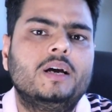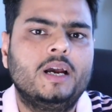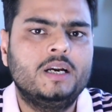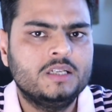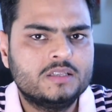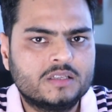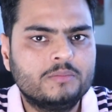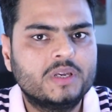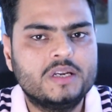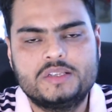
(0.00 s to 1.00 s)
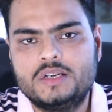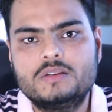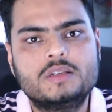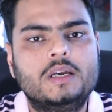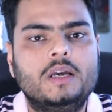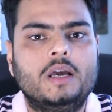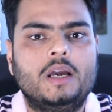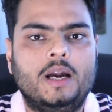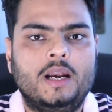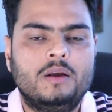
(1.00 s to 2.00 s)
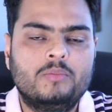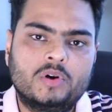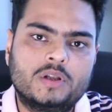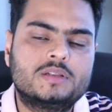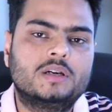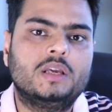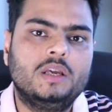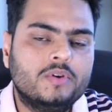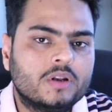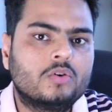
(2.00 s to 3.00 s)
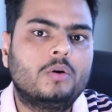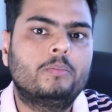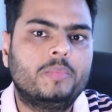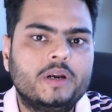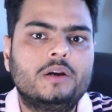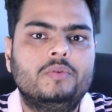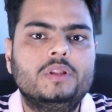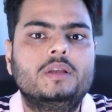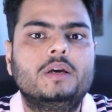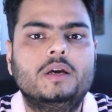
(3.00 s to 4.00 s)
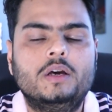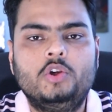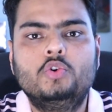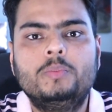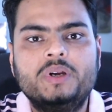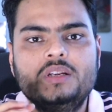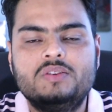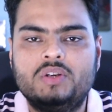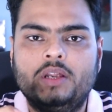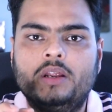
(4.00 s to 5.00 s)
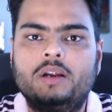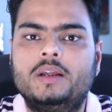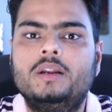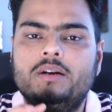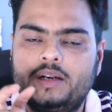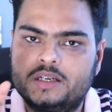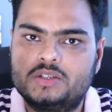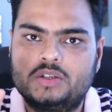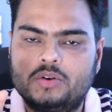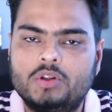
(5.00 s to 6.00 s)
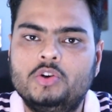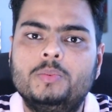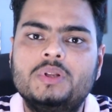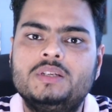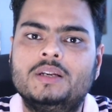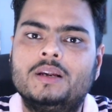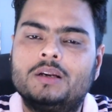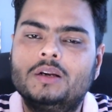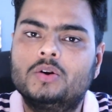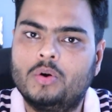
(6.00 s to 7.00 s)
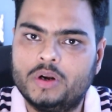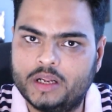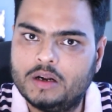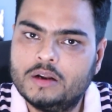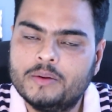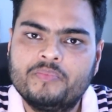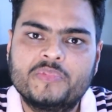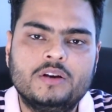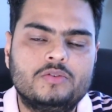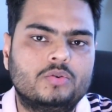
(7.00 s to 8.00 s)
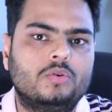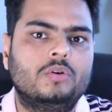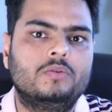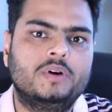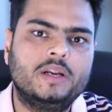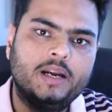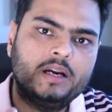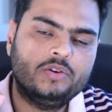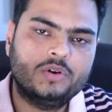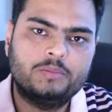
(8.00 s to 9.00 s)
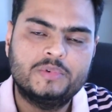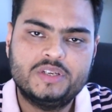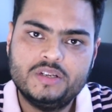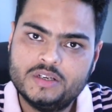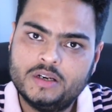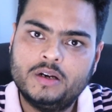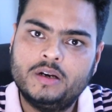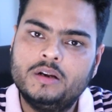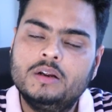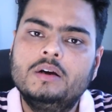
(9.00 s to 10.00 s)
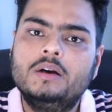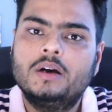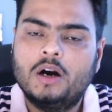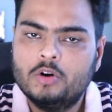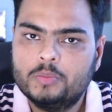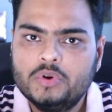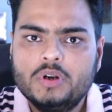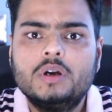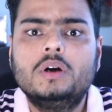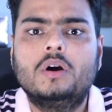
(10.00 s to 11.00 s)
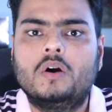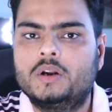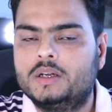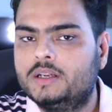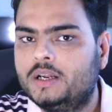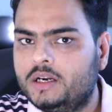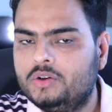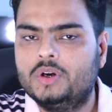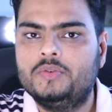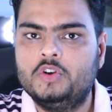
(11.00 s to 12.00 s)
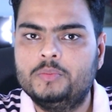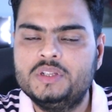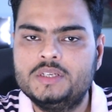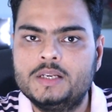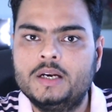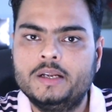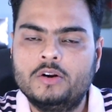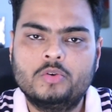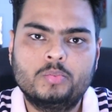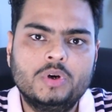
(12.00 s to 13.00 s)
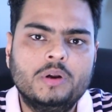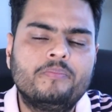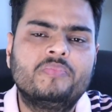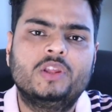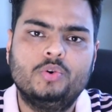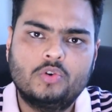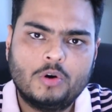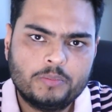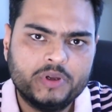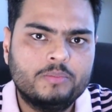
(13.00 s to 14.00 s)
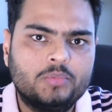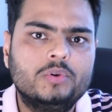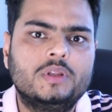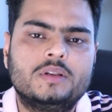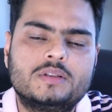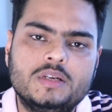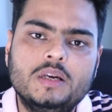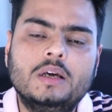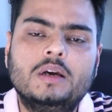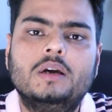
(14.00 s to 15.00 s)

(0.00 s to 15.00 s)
And in some cases, LLM models are even compared with human-generated text or human-generated content. So on one hand, you have machine-generated output. On other hand, you have human-generated output. You compare both and see